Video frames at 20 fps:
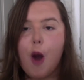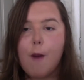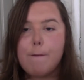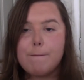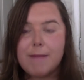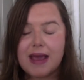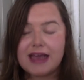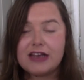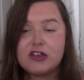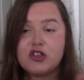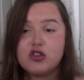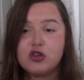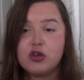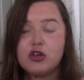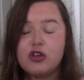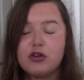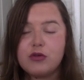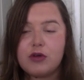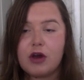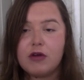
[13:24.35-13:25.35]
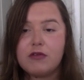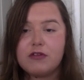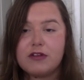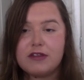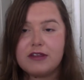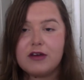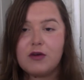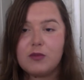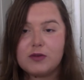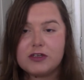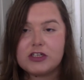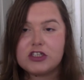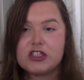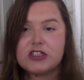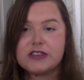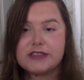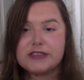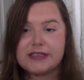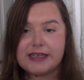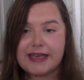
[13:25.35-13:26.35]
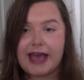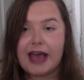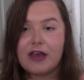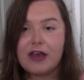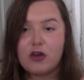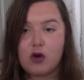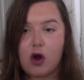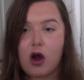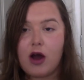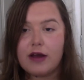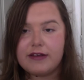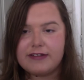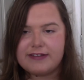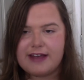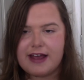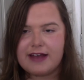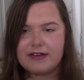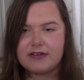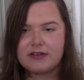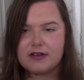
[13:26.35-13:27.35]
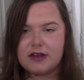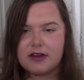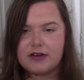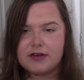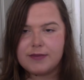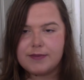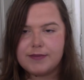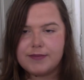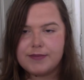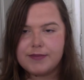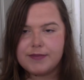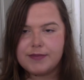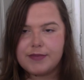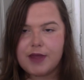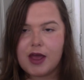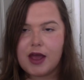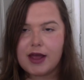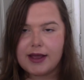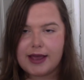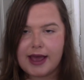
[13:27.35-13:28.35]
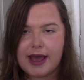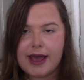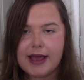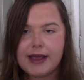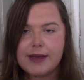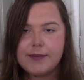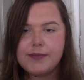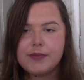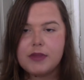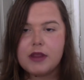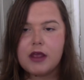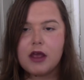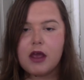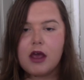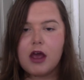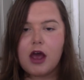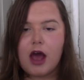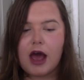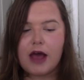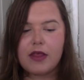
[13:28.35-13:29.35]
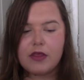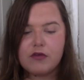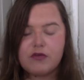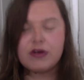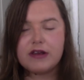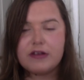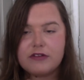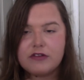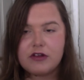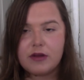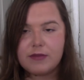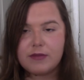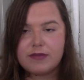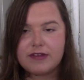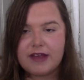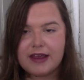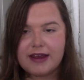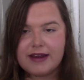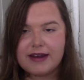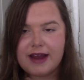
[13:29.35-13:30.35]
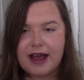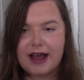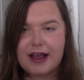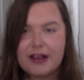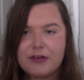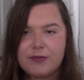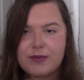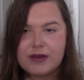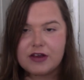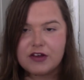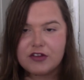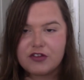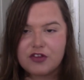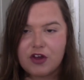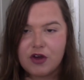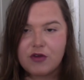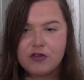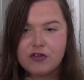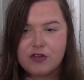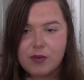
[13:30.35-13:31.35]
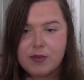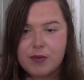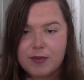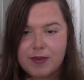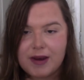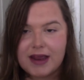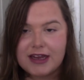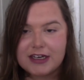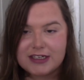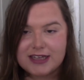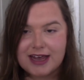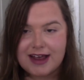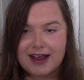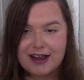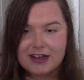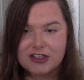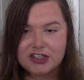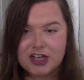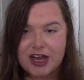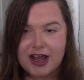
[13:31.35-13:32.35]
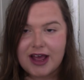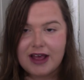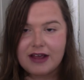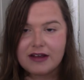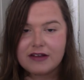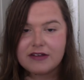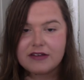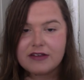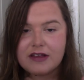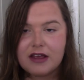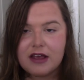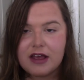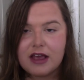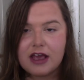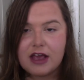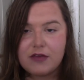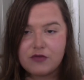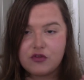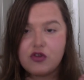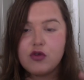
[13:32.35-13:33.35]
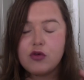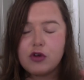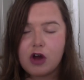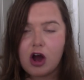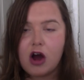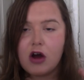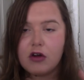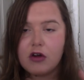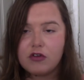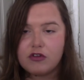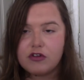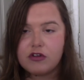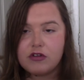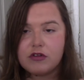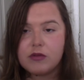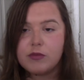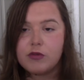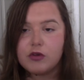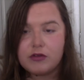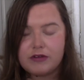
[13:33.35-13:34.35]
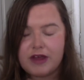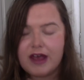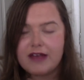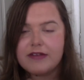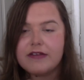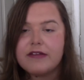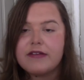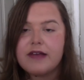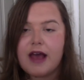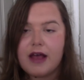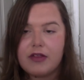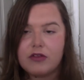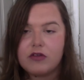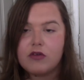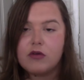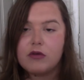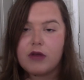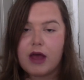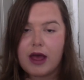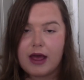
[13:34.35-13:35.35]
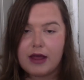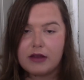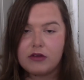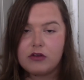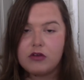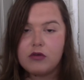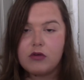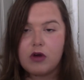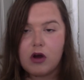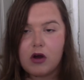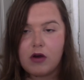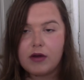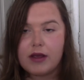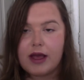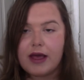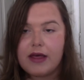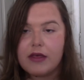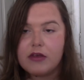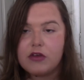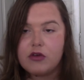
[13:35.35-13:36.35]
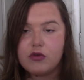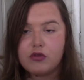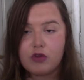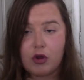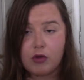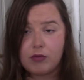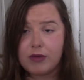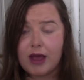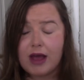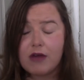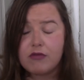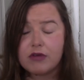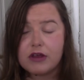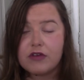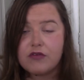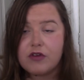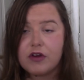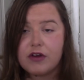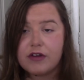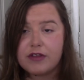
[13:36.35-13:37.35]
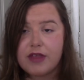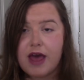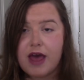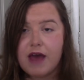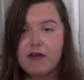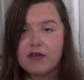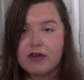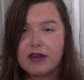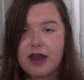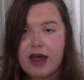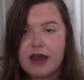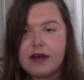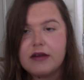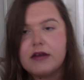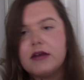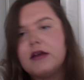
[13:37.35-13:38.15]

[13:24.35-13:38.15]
Make sure you go to the opticians and get your eyes tested, okay? And the reason I'm saying that is because those number plate checks, if you can't do them, your test is cancelled and you don't get a refund there and then.